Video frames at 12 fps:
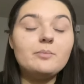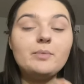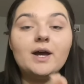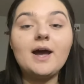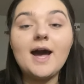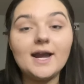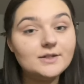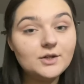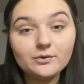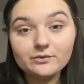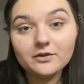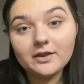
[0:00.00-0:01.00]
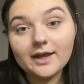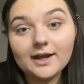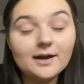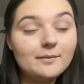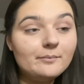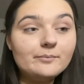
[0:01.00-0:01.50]
but I don't feel like
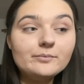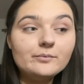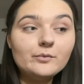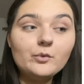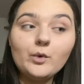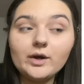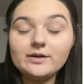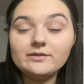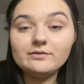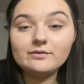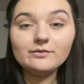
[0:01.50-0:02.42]
I'm one